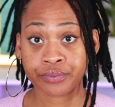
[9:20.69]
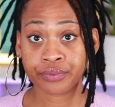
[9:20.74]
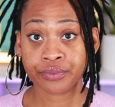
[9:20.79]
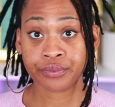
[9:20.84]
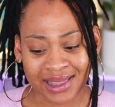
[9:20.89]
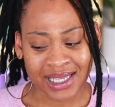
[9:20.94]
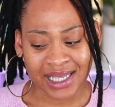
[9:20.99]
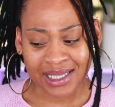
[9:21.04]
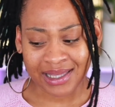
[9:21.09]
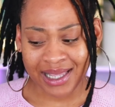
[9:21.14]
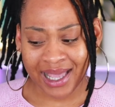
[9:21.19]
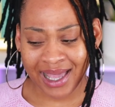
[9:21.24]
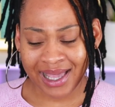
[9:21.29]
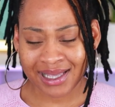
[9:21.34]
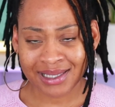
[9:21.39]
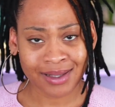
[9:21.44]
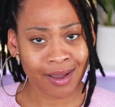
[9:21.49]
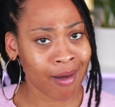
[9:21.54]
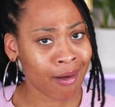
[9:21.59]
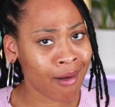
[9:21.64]
I think that
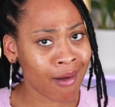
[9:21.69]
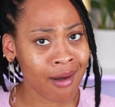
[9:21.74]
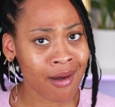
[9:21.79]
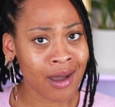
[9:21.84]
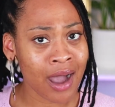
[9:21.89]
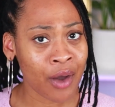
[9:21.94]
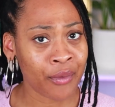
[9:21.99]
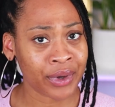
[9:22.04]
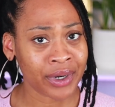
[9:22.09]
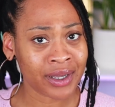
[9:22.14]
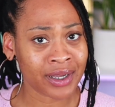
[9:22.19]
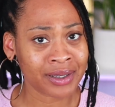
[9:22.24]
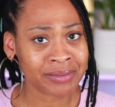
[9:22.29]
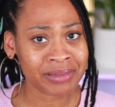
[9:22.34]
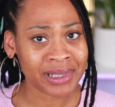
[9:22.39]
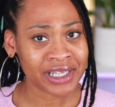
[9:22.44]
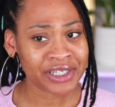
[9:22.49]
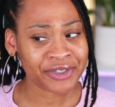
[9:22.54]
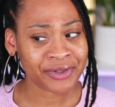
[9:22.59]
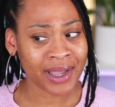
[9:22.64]
is all I want
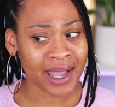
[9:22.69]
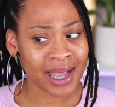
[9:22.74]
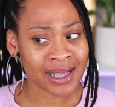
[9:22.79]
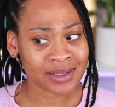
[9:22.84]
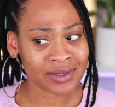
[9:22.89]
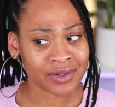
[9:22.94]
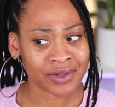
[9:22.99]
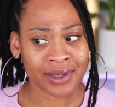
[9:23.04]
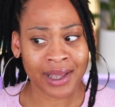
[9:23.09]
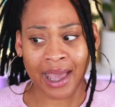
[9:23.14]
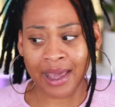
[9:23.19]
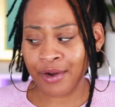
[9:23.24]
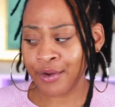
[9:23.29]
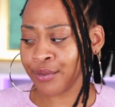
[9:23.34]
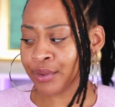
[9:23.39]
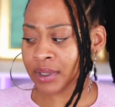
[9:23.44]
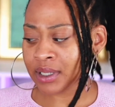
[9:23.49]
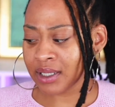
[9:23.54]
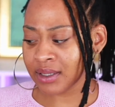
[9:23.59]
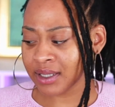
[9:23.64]
to update you guys on. I
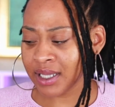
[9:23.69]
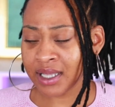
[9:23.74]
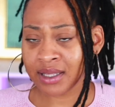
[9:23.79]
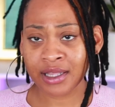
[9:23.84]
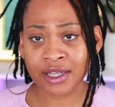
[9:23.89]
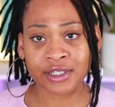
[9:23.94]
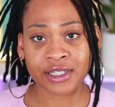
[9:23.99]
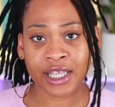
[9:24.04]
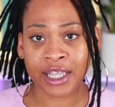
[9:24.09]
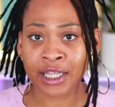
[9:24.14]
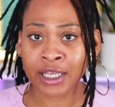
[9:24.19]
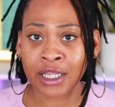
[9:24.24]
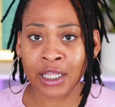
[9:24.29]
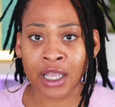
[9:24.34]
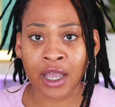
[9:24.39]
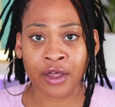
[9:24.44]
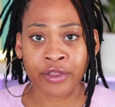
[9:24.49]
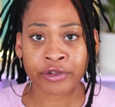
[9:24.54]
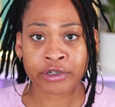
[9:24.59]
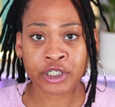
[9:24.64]
don't really think there's
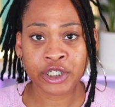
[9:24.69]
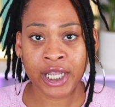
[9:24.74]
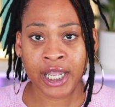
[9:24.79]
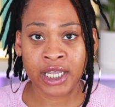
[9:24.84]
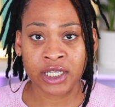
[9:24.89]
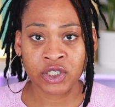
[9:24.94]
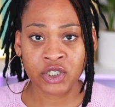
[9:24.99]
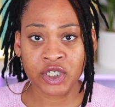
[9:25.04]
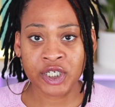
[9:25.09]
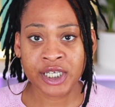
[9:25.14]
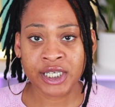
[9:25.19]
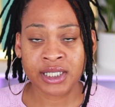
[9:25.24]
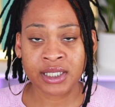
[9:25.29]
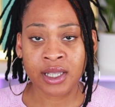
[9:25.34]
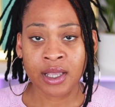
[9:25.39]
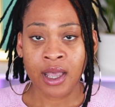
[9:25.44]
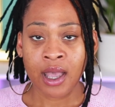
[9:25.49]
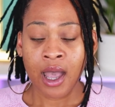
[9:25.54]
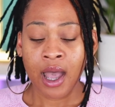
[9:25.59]
any other changes.